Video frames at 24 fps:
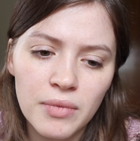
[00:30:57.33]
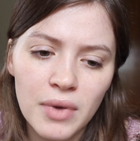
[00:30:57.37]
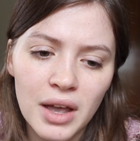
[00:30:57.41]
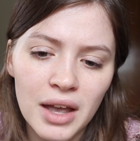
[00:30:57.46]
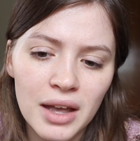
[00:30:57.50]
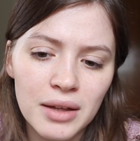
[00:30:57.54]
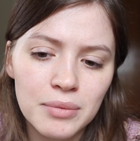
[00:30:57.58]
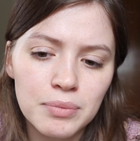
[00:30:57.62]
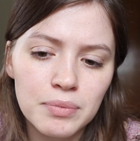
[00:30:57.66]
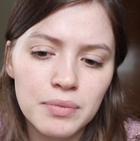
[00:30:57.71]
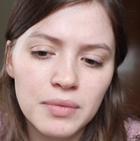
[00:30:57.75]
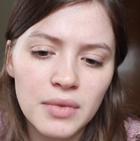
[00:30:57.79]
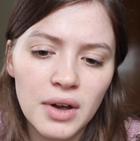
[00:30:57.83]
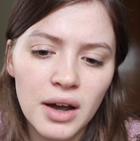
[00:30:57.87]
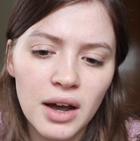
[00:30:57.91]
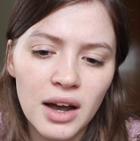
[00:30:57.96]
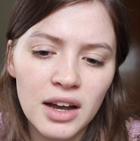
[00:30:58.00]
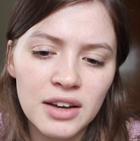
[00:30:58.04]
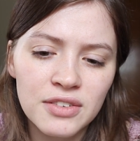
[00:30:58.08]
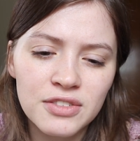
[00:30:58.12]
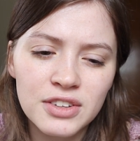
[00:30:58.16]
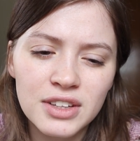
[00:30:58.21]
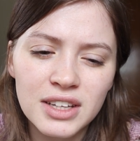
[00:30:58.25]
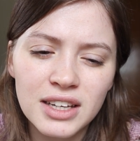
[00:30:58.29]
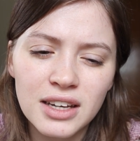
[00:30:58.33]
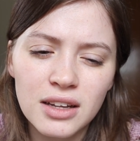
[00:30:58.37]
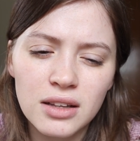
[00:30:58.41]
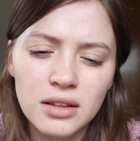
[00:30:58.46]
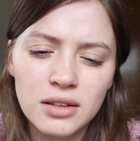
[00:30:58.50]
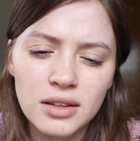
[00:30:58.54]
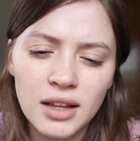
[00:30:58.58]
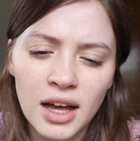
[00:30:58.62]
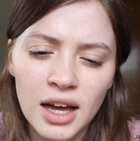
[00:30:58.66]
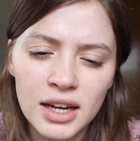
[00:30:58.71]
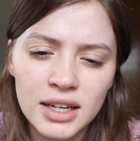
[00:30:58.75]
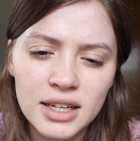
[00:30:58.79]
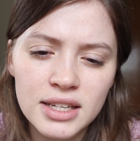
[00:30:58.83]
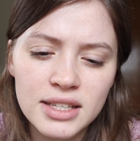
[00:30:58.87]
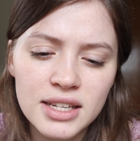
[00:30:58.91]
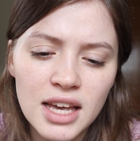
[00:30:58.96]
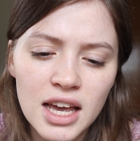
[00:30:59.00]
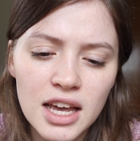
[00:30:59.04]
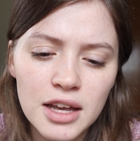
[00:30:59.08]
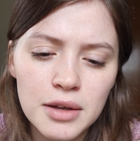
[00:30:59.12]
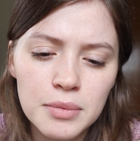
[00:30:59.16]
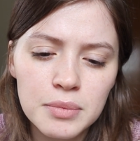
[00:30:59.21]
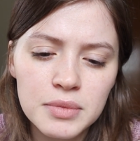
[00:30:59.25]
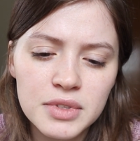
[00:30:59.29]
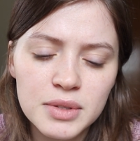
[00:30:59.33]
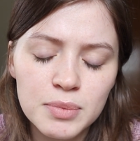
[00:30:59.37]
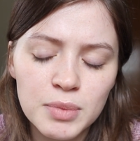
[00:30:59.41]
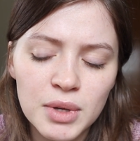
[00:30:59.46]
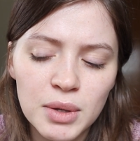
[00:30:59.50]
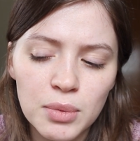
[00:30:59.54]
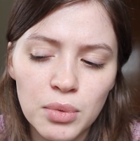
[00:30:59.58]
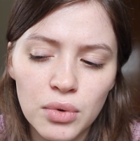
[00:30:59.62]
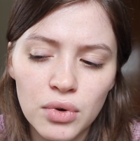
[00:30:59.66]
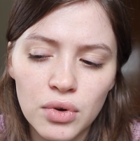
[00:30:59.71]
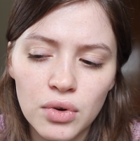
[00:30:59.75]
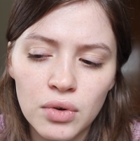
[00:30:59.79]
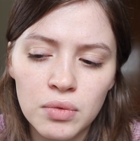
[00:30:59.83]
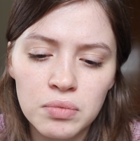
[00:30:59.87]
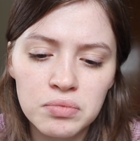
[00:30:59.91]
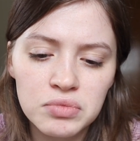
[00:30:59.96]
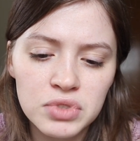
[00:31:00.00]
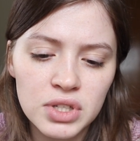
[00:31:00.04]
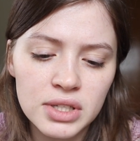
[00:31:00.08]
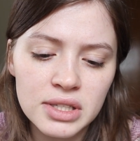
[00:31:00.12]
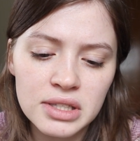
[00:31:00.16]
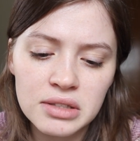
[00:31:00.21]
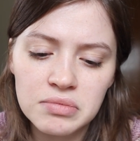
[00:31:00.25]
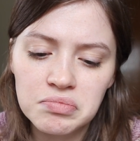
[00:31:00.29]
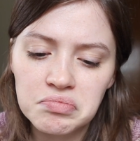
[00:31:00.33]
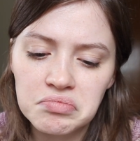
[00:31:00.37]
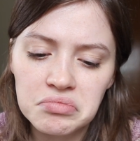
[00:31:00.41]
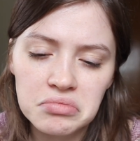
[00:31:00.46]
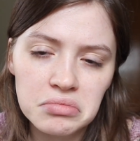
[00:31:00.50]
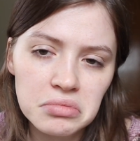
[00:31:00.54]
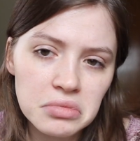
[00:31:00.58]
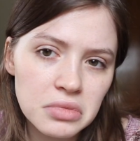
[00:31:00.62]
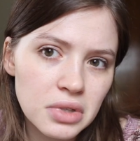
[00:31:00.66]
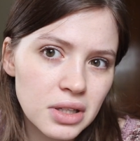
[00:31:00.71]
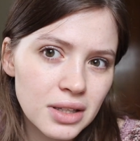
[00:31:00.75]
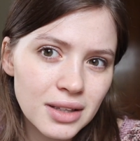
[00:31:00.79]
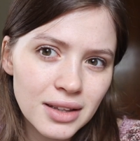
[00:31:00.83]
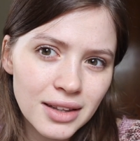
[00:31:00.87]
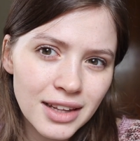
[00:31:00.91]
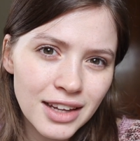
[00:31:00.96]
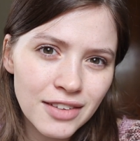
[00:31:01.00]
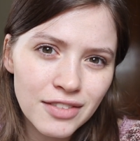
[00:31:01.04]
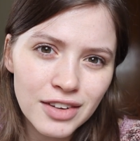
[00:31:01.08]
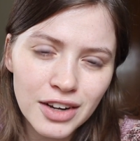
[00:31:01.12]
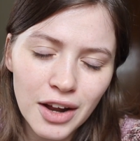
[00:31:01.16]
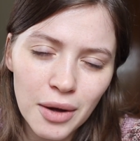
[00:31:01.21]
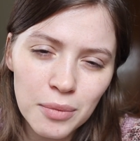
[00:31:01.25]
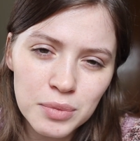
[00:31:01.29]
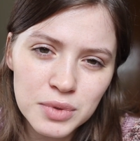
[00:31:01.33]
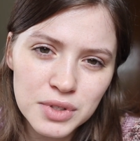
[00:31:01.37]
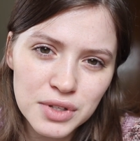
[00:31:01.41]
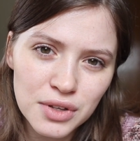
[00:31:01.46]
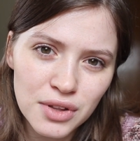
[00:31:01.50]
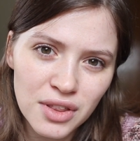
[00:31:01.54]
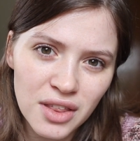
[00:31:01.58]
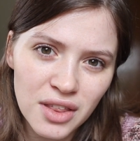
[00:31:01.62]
And I feel like a lot of times people just leave it up to